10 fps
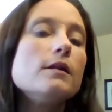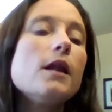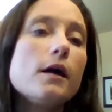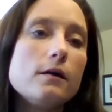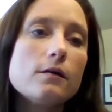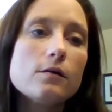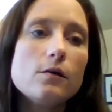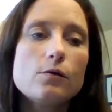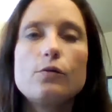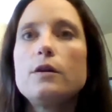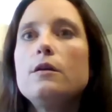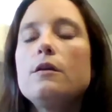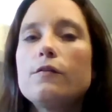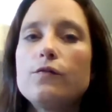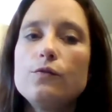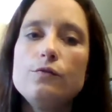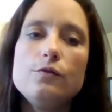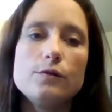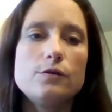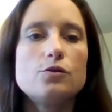like, or eating a food
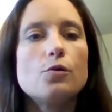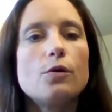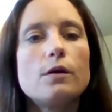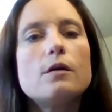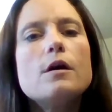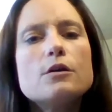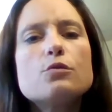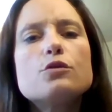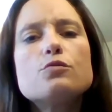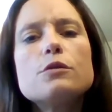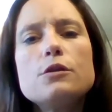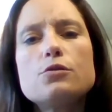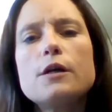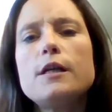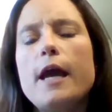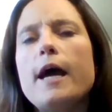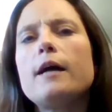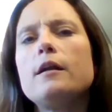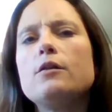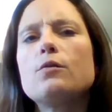you enjoy. So it's really trying to
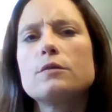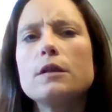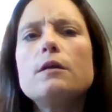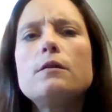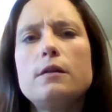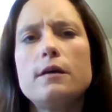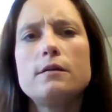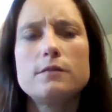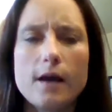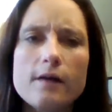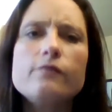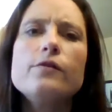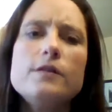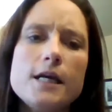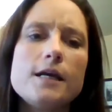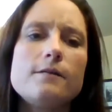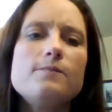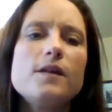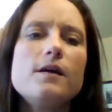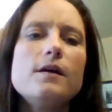add in those little things every day